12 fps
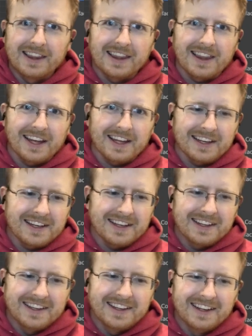that
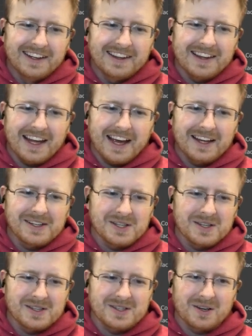the
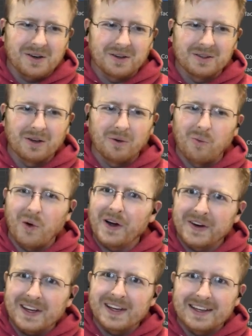edges are a little
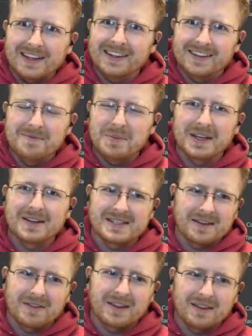wonky
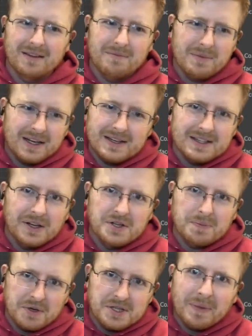because
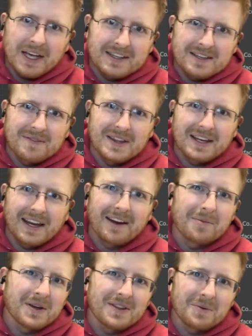there's perspective in the
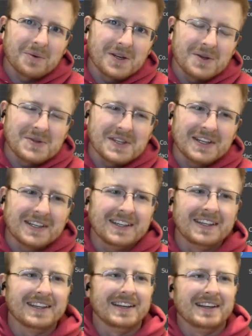camera that we're using.
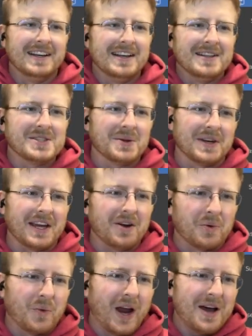So to get
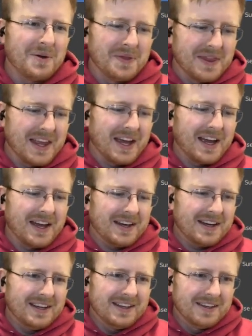around that,
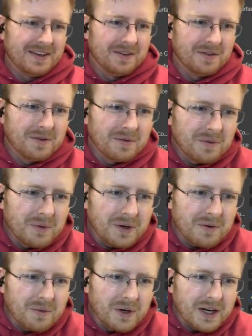
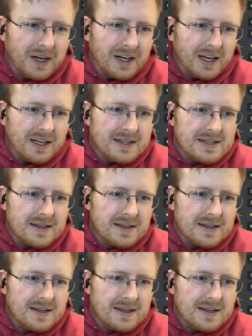we're gonna get